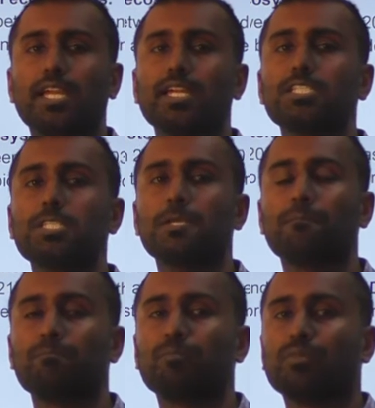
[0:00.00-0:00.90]
decades
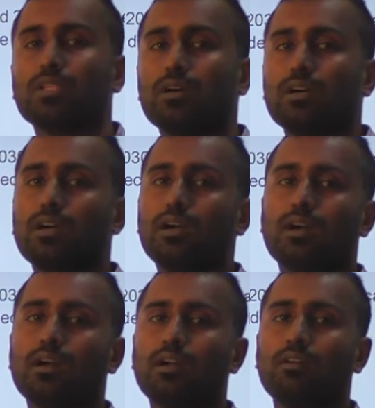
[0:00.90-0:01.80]
uh,
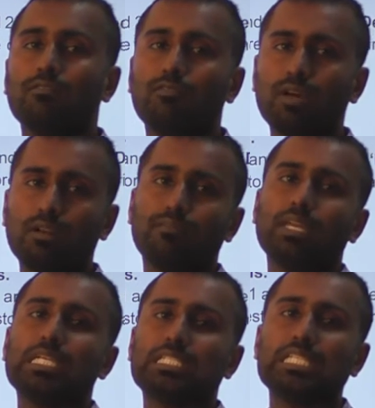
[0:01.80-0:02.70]
for
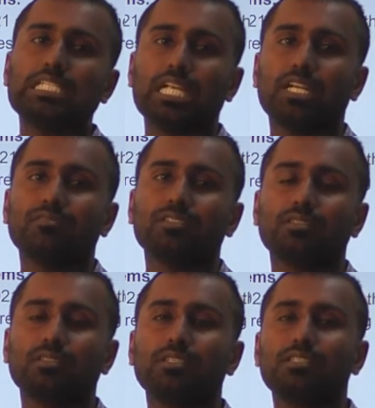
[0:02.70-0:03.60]
various
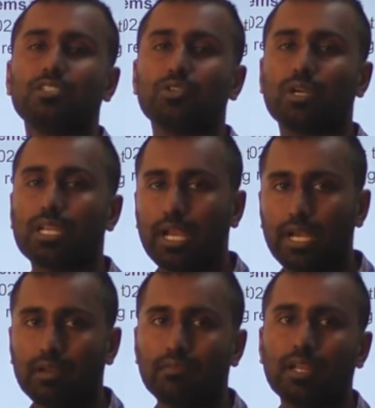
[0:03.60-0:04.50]
initiatives. This is to
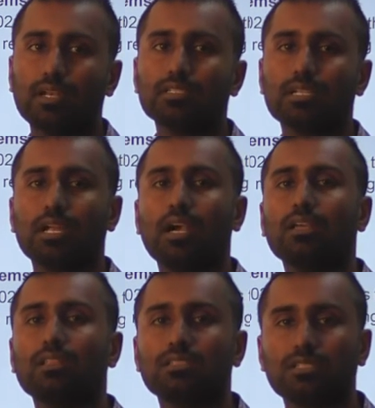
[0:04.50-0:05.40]
create awareness
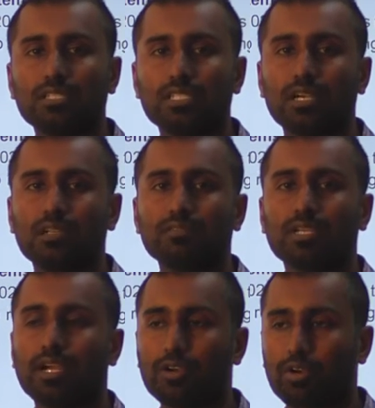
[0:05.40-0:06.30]
regarding these initiatives
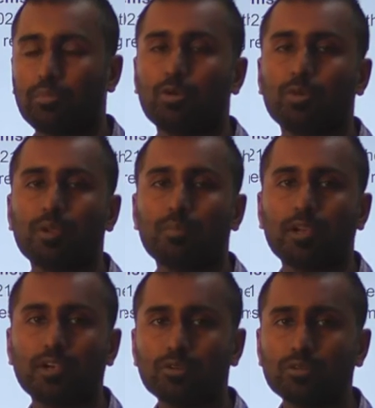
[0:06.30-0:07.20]
and draw more
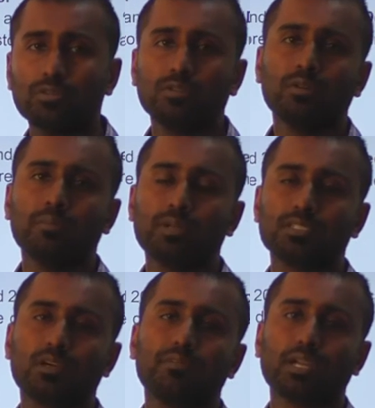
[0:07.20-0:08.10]
people into
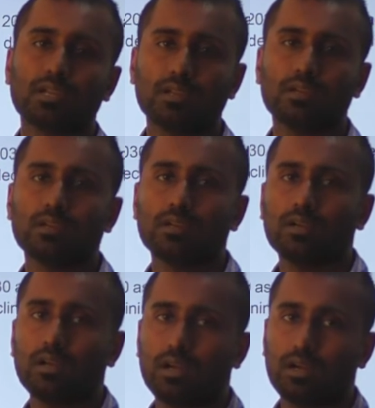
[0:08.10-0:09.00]
preserving
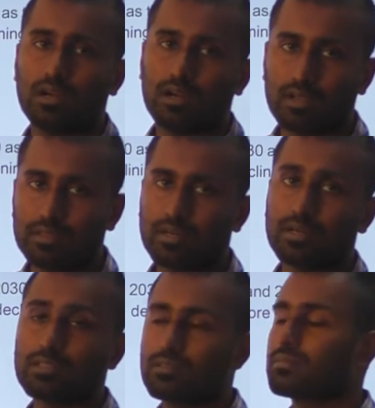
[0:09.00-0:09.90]
uh, the
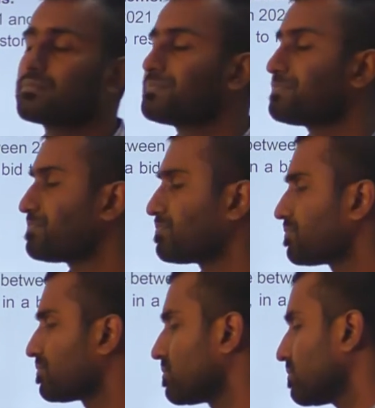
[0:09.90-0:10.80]

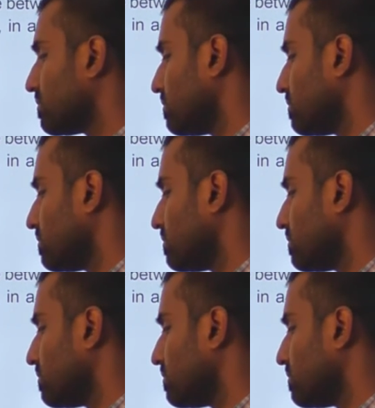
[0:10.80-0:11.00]
earth.